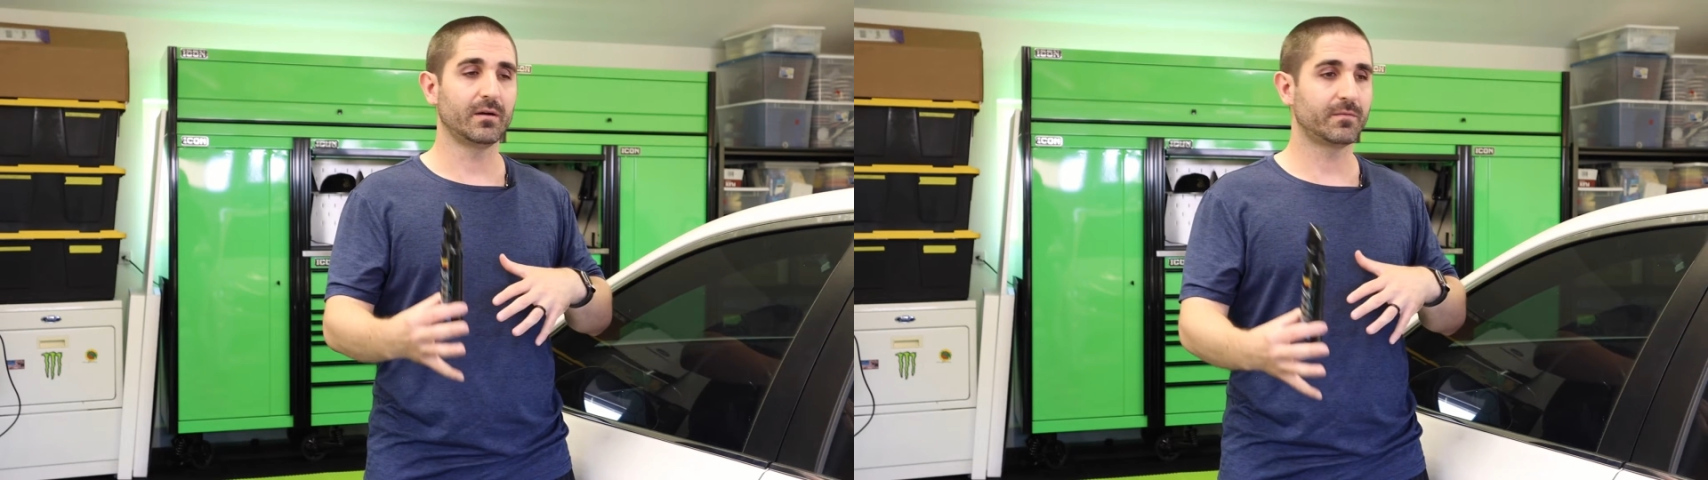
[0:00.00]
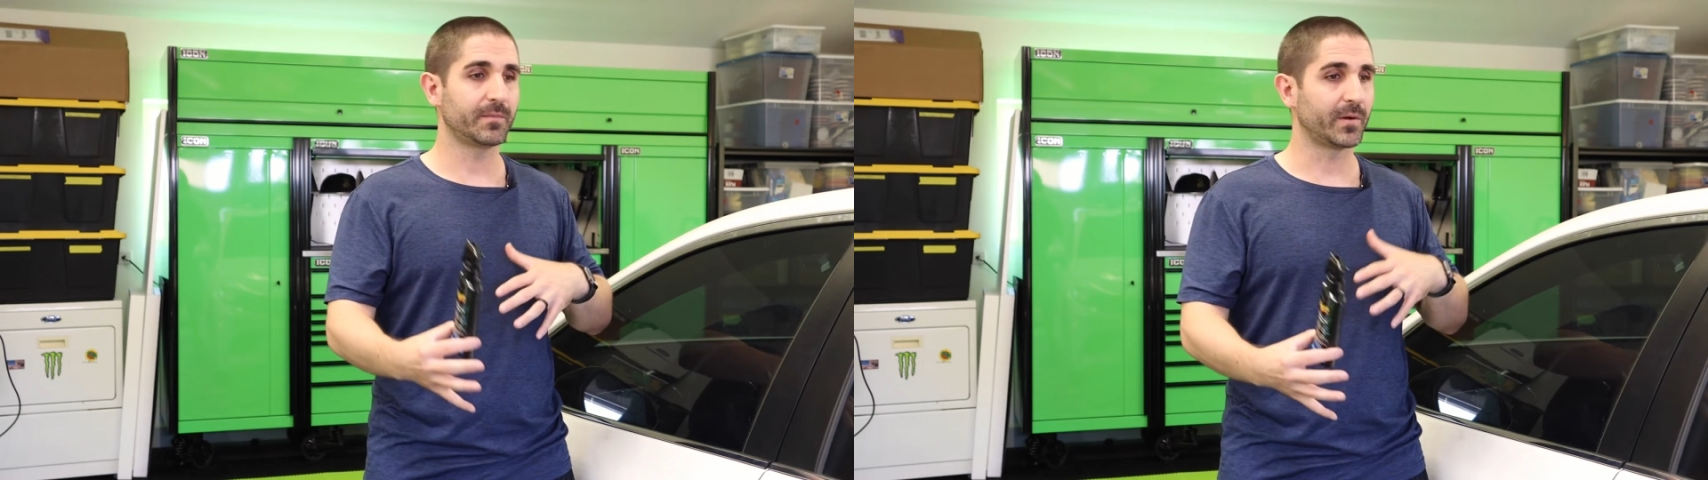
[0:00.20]

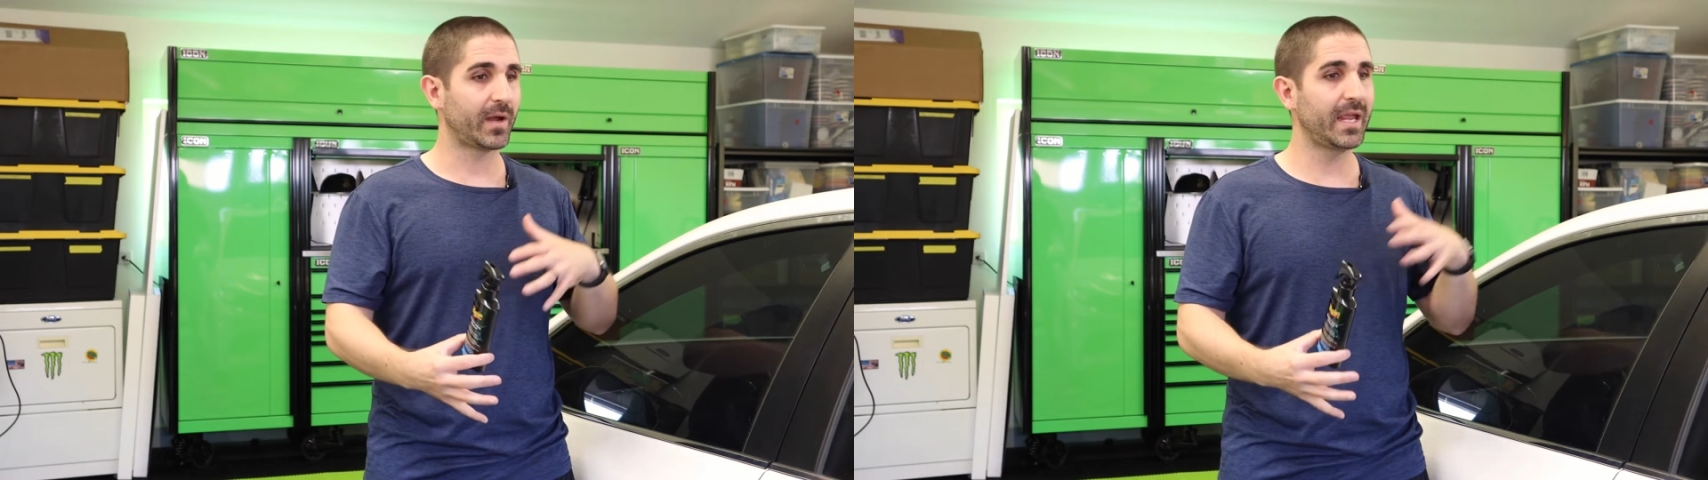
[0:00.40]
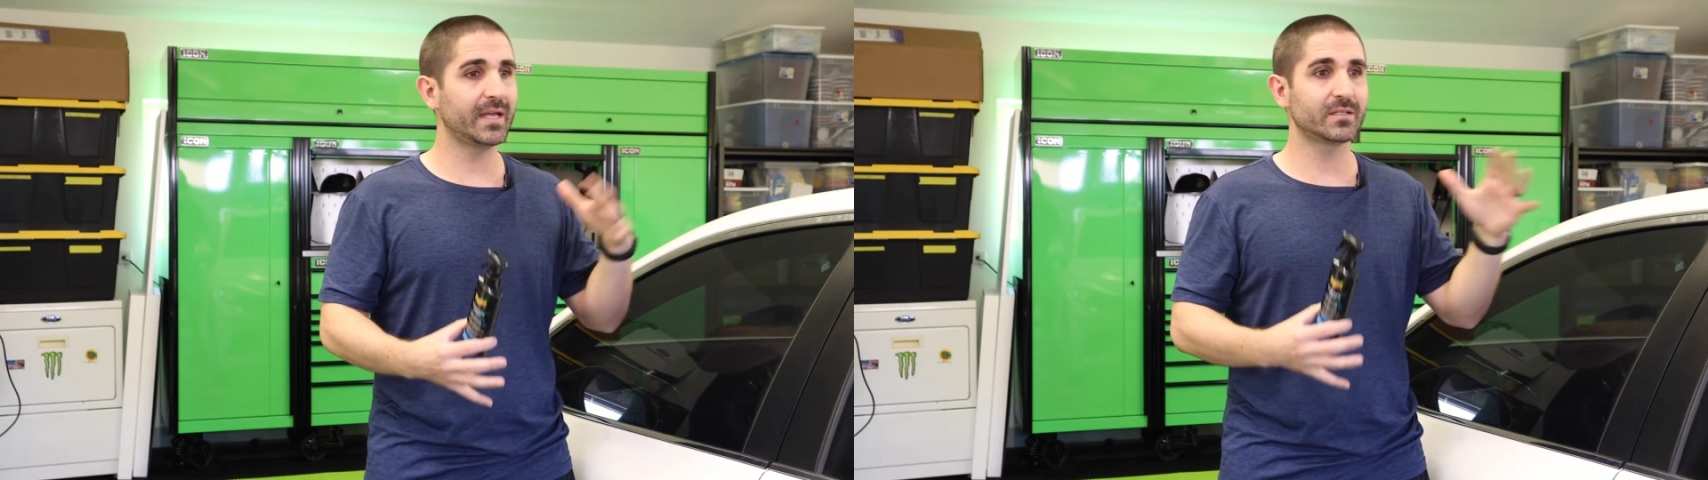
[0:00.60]
from your
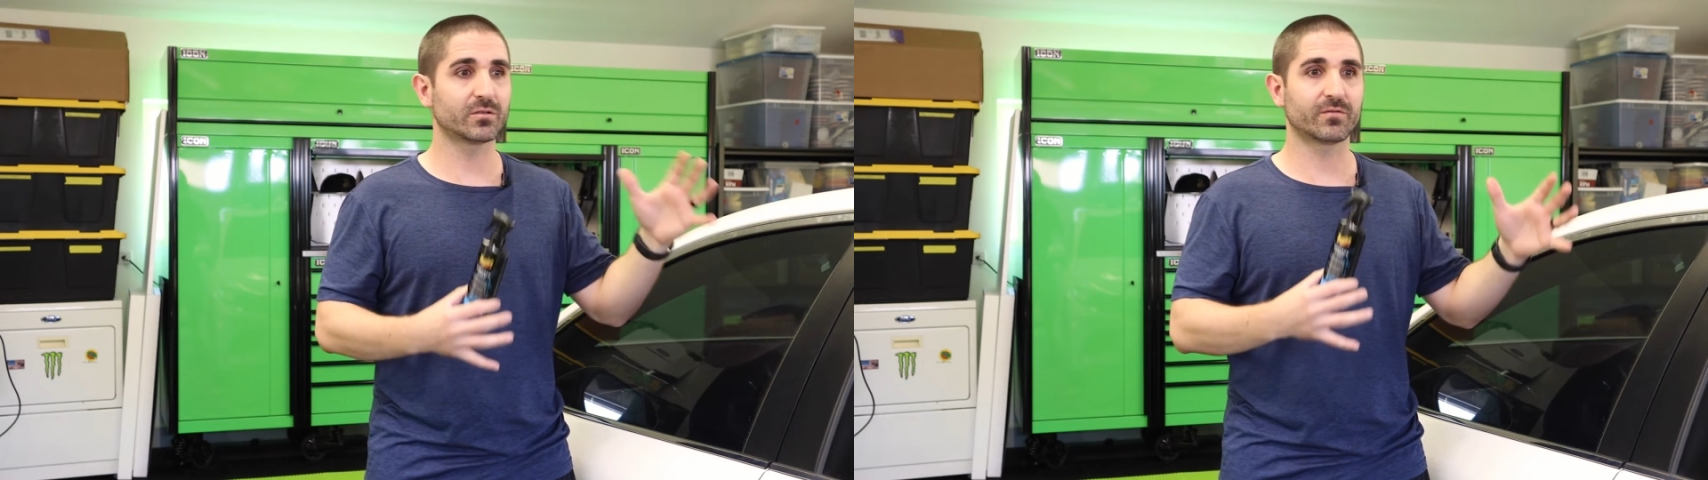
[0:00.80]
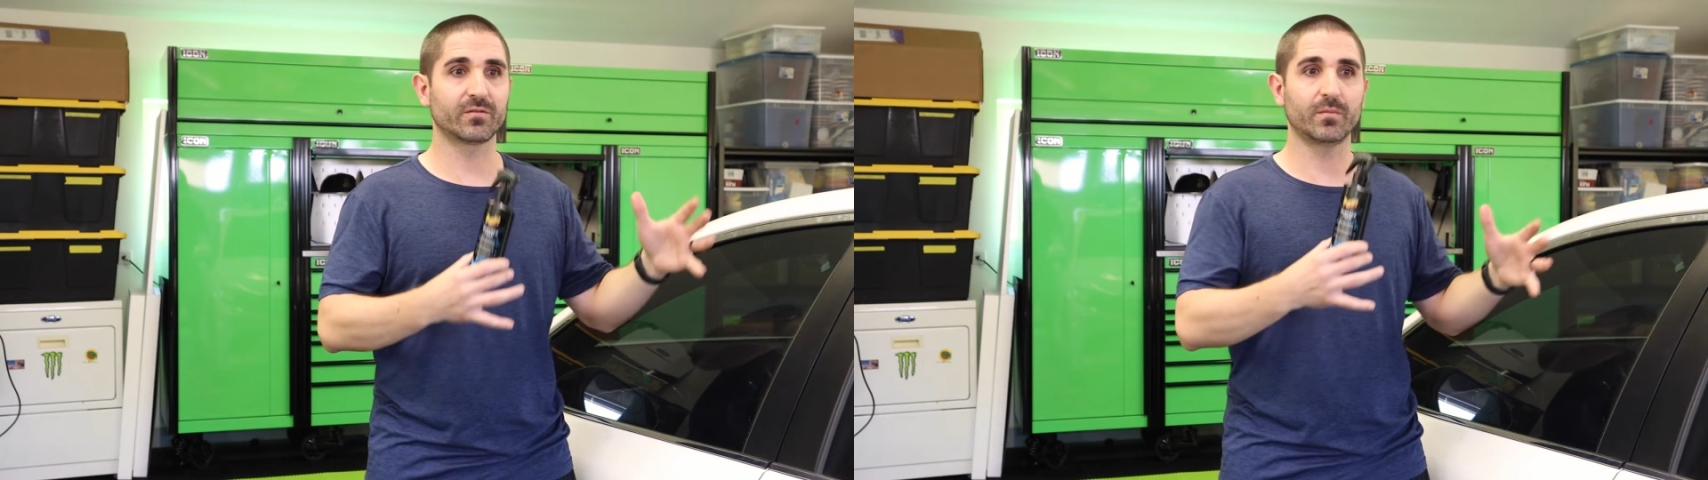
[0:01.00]
hands
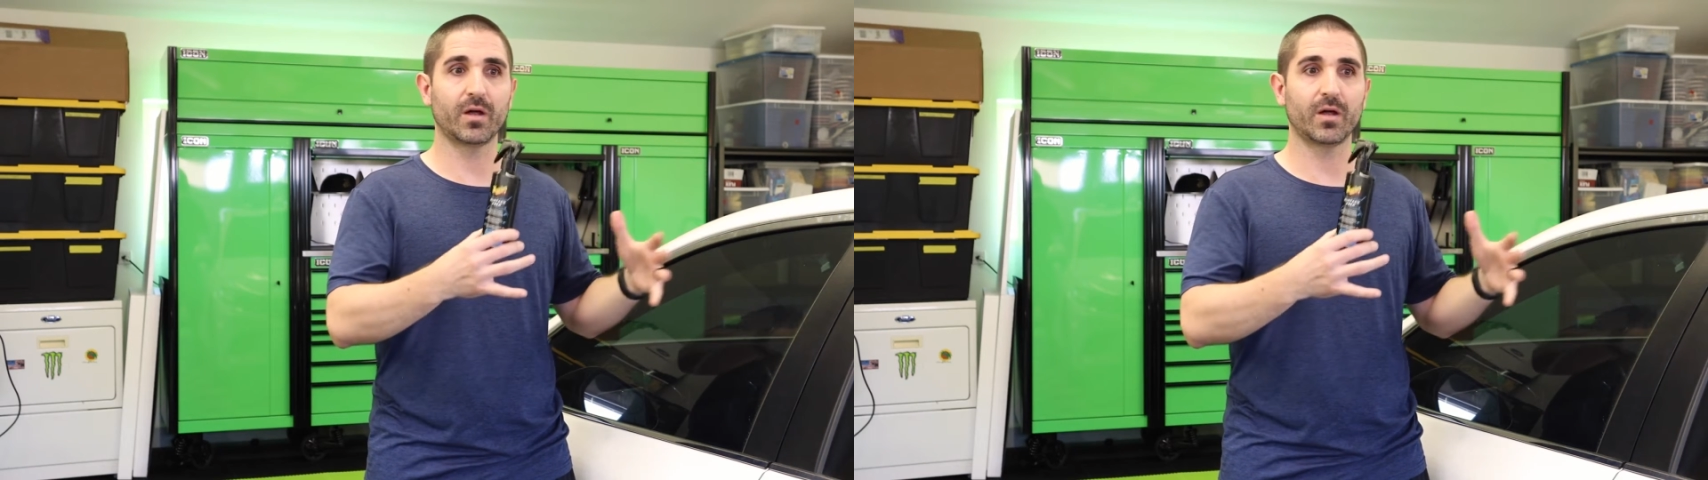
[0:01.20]
or from